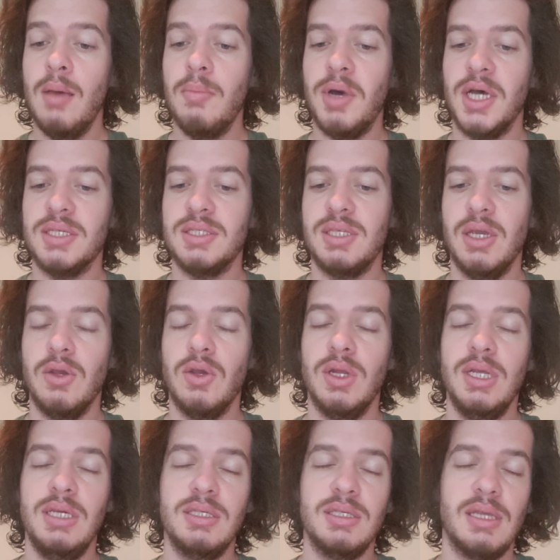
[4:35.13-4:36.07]

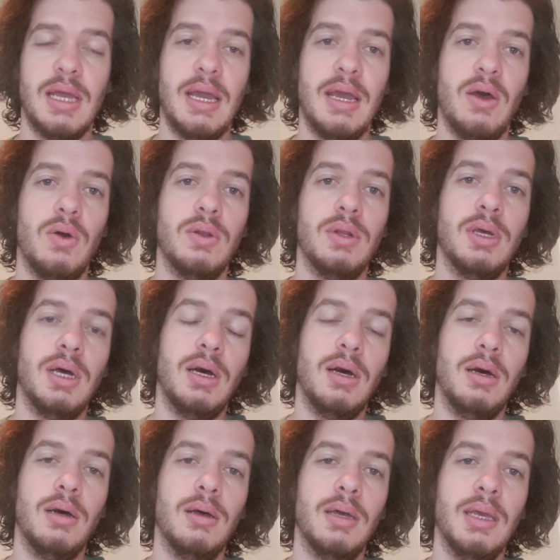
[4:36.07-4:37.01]
Posterity is a noun.
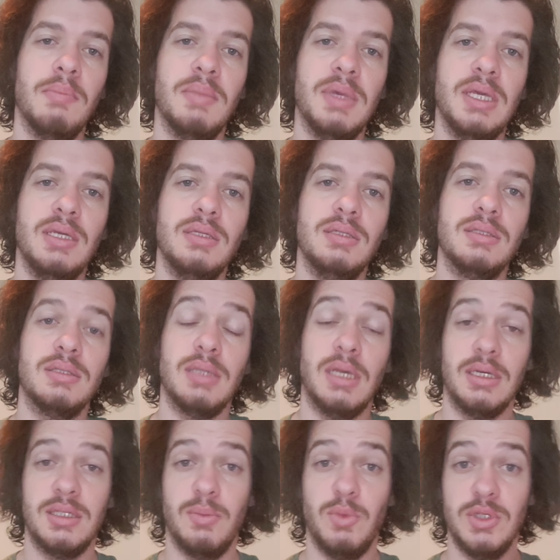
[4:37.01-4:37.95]
It means
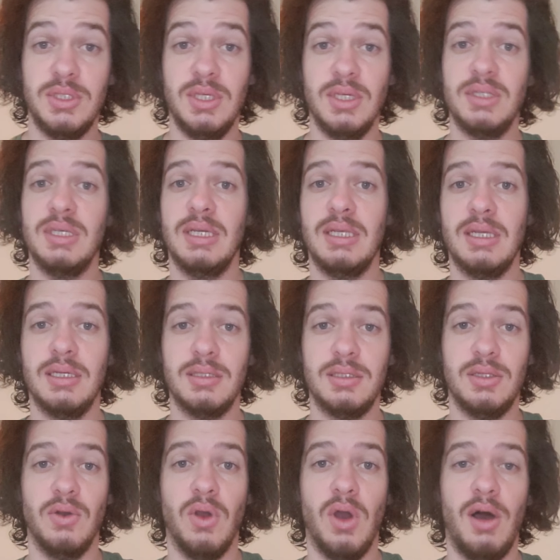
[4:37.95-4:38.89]
like someone's
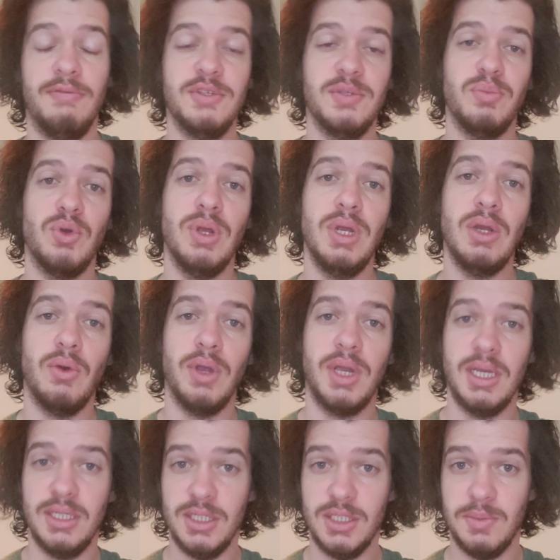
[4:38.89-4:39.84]
descendants, their offspring, or
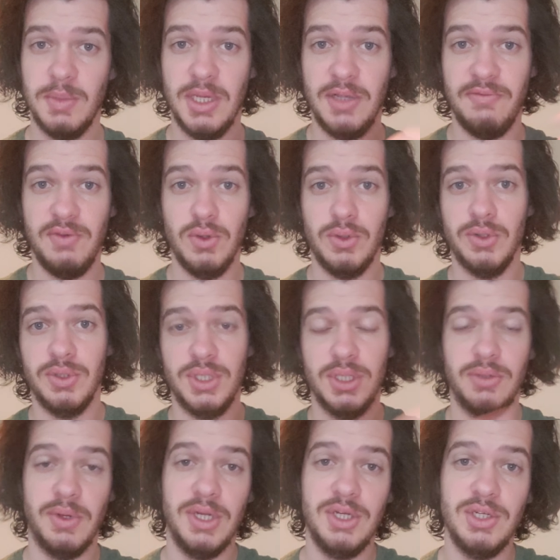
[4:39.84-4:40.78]
it can just mean future
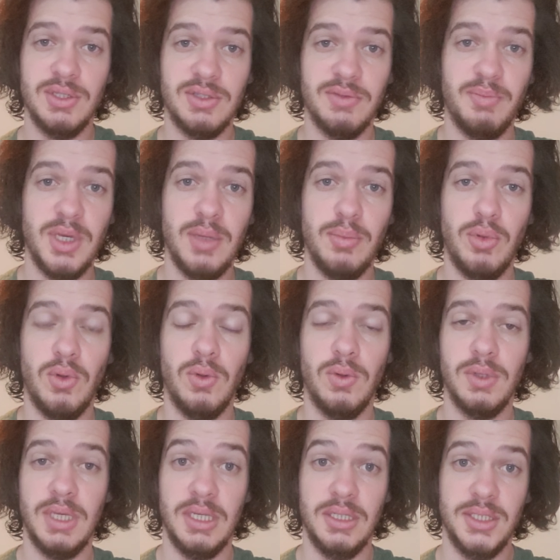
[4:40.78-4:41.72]
generations of
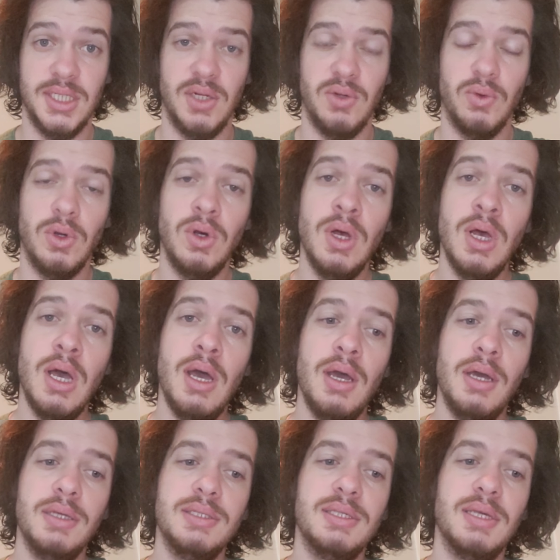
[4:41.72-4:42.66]
people in general.
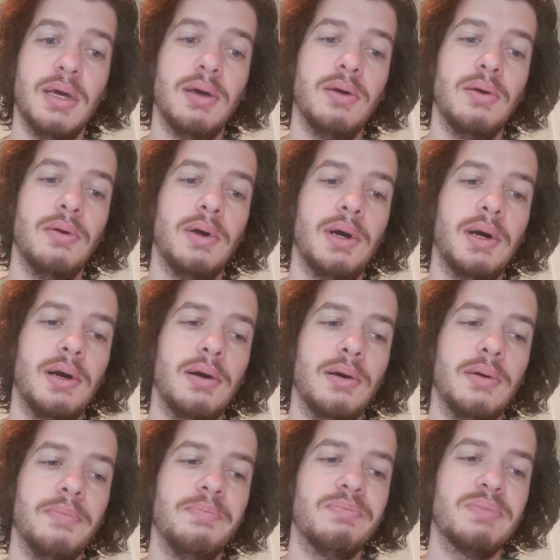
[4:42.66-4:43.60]

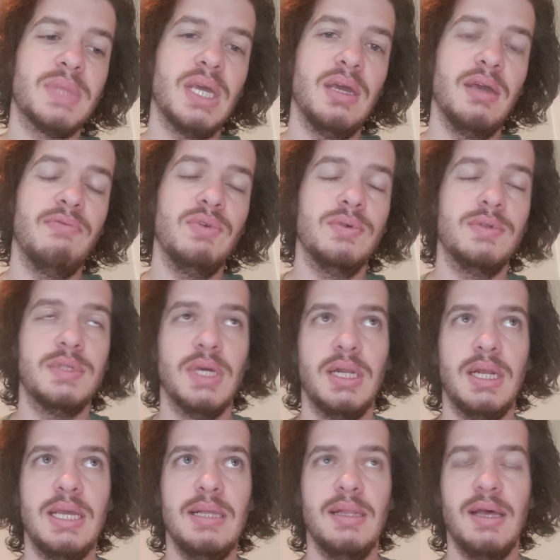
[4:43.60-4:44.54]
So if you
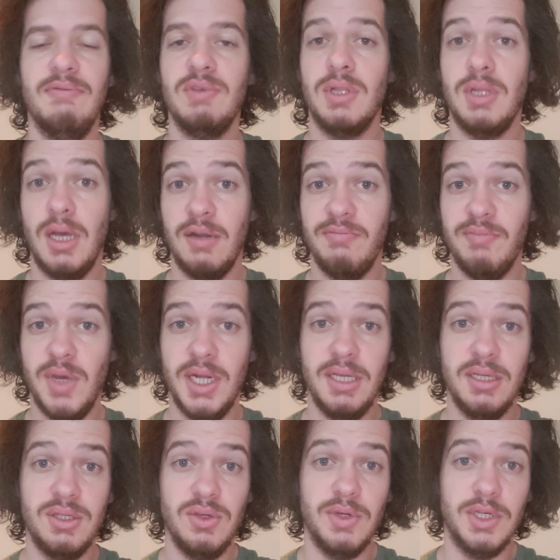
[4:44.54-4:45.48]
said he left a lot of
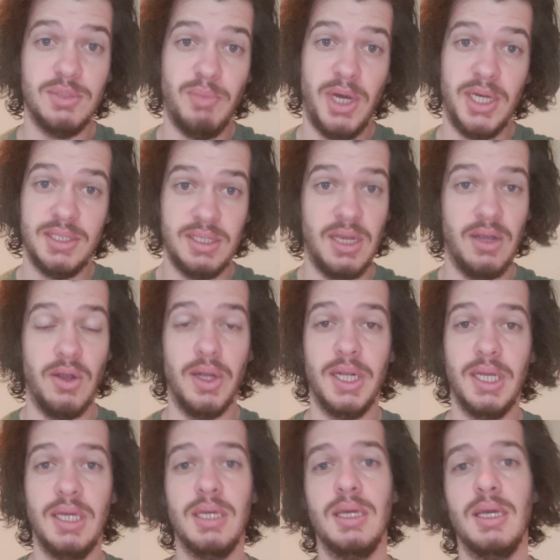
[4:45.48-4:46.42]
money to his
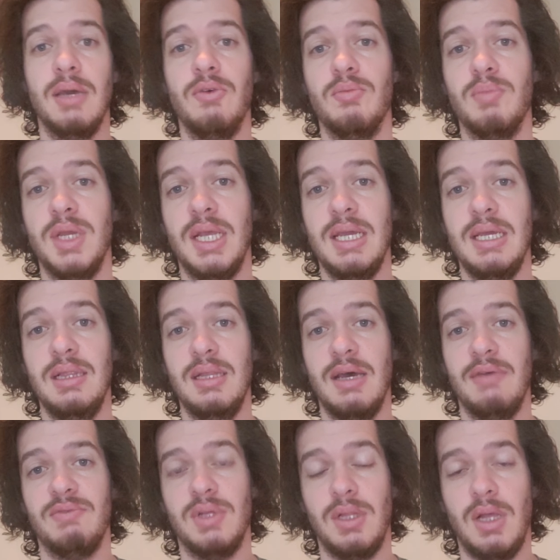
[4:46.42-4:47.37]
posterity, it would mean he
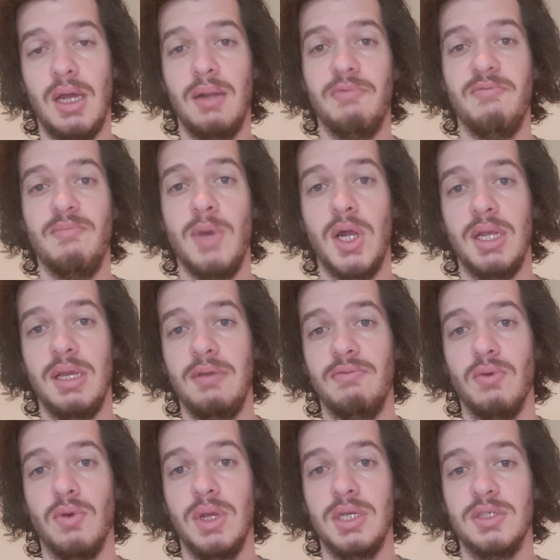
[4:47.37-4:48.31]
left a lot of money
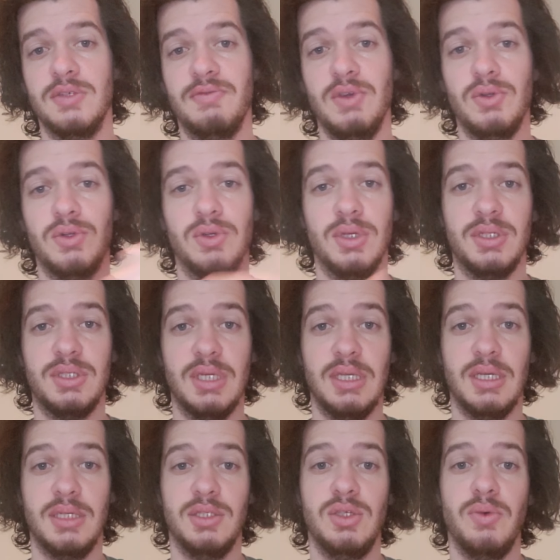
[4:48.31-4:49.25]
for his future
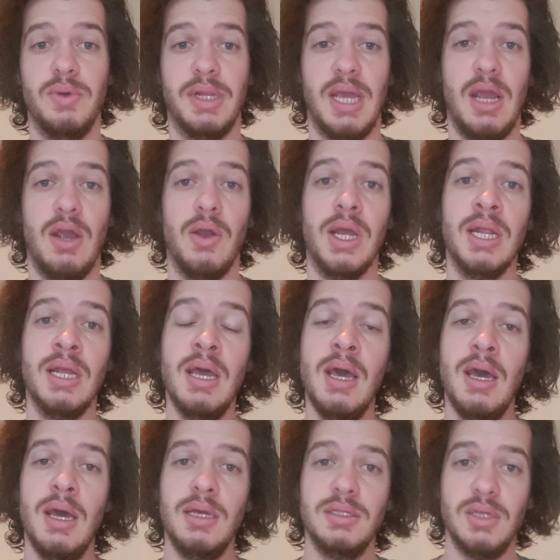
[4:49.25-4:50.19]
descendants to inherit.
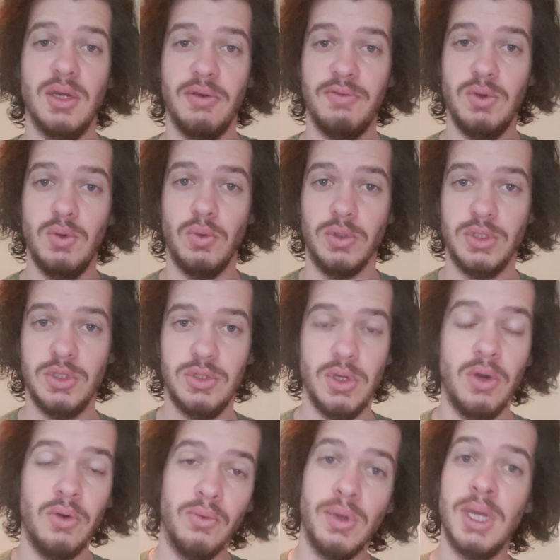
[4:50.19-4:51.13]
So if you were
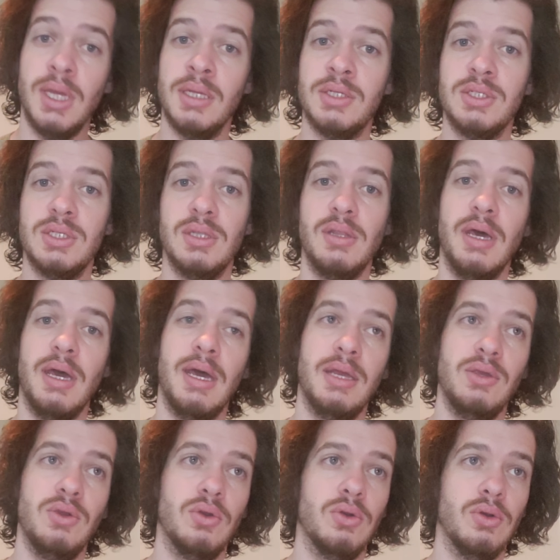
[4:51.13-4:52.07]
so rich
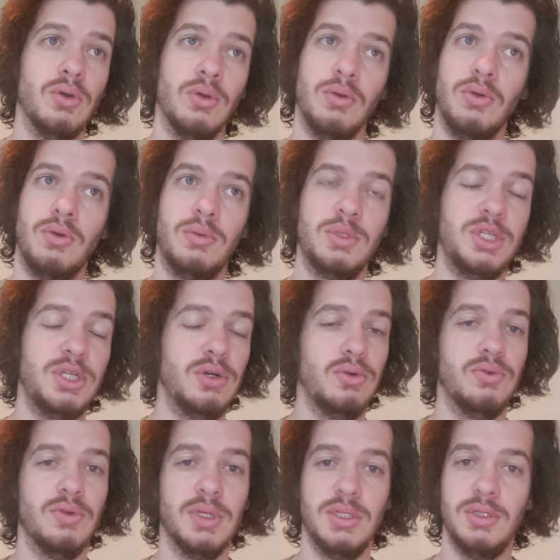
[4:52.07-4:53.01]
that your
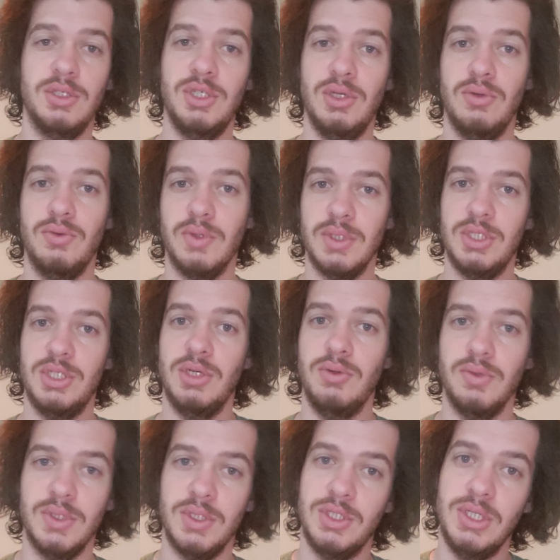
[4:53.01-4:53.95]
children's children's
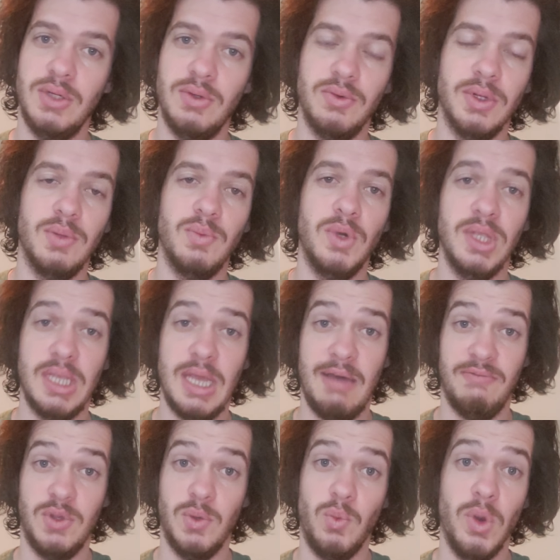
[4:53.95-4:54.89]
children's children wouldn't
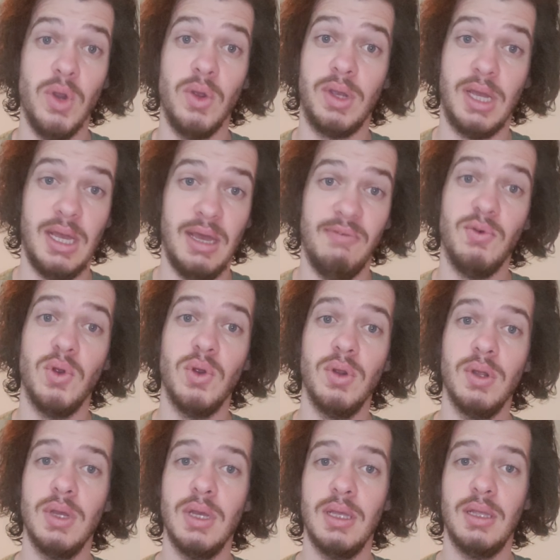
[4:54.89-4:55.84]
have to work
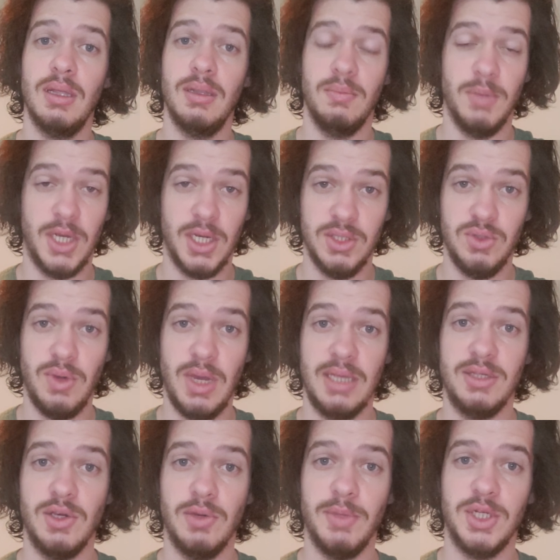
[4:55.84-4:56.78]
ever because you
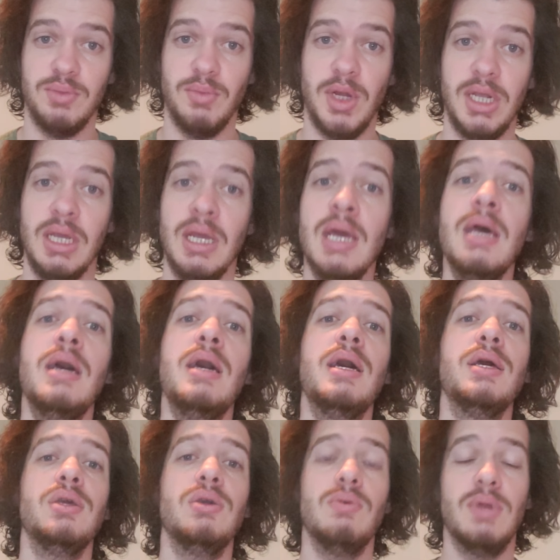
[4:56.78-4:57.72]
had so much money,
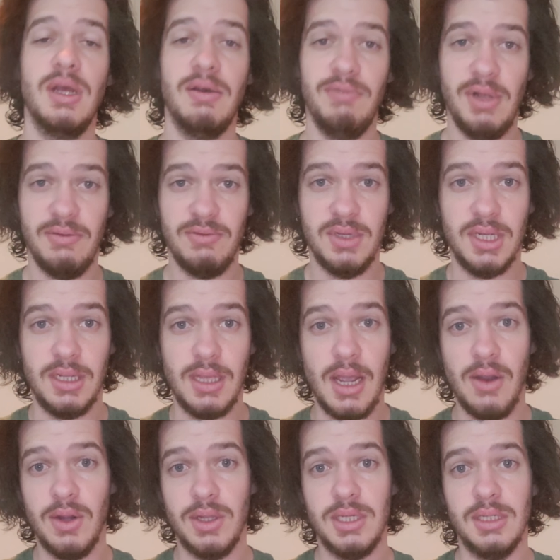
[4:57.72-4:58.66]
you would have left an
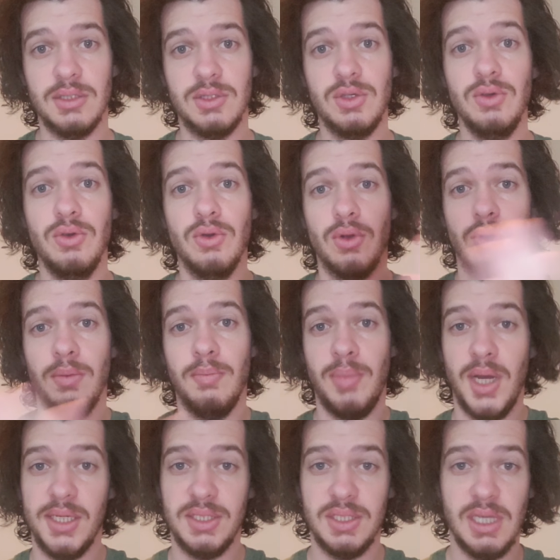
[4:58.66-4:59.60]
inheritance to your
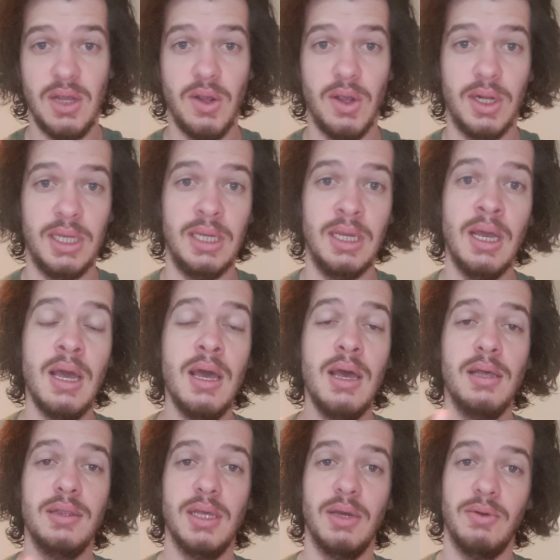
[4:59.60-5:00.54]
posterity
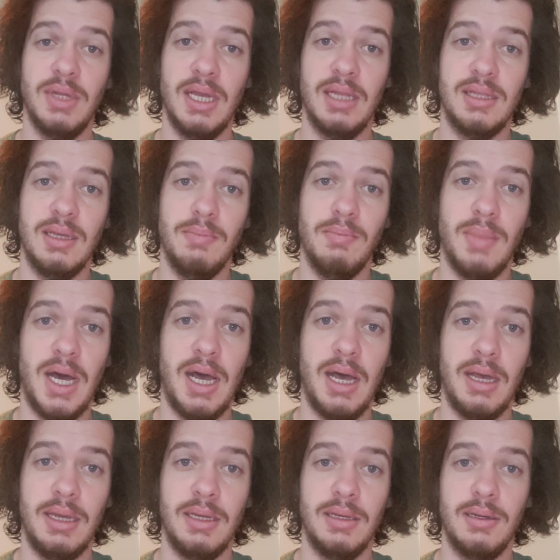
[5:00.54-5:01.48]
that would them
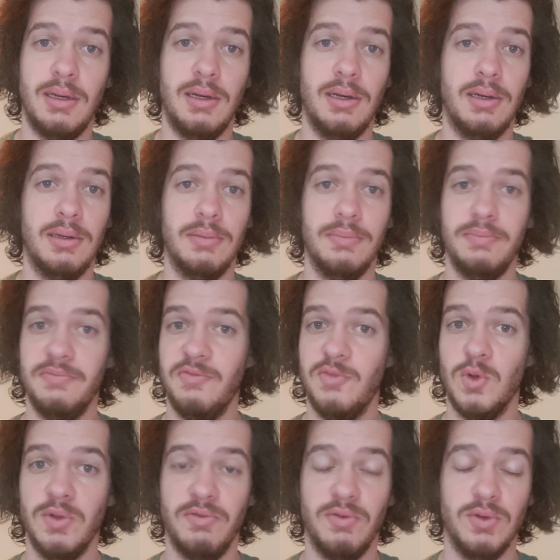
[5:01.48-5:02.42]
by
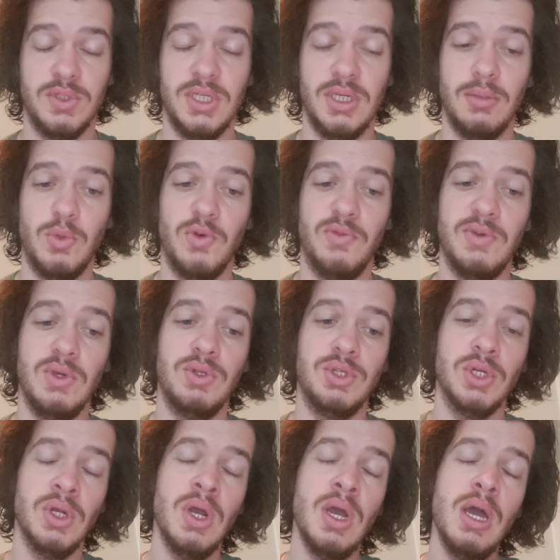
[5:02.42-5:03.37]
for the foreseeable
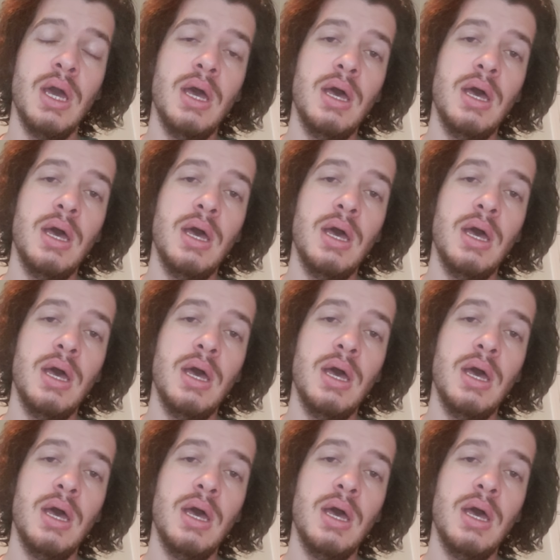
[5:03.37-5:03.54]
future.